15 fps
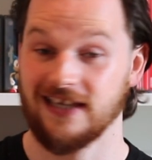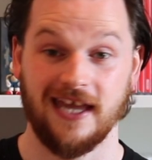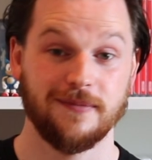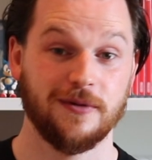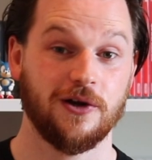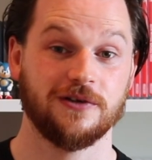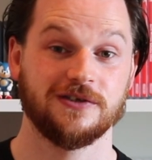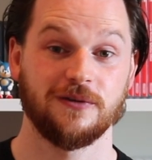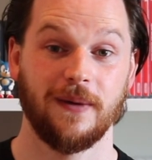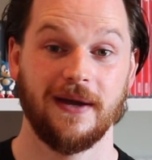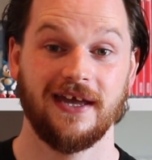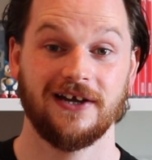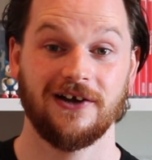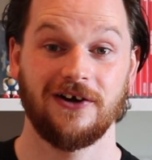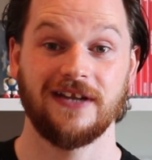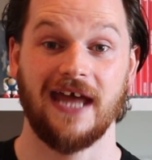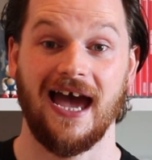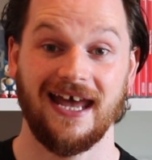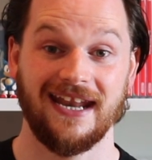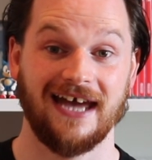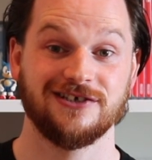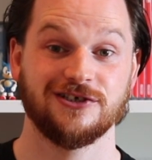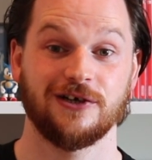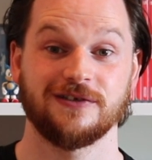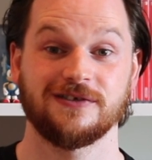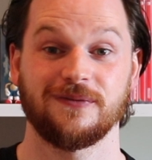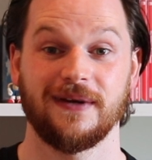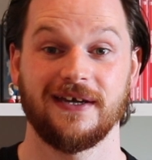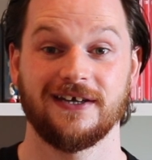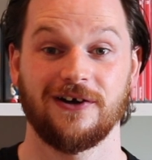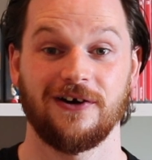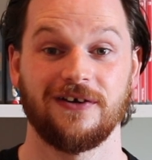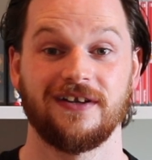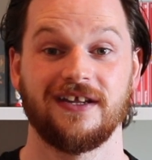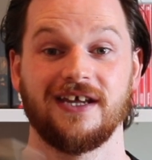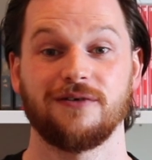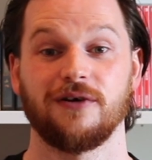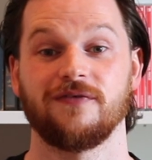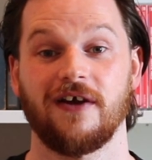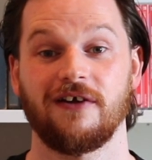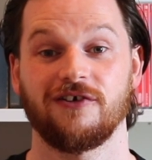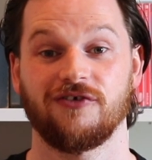game I got to work on and Ash got to work on. We're very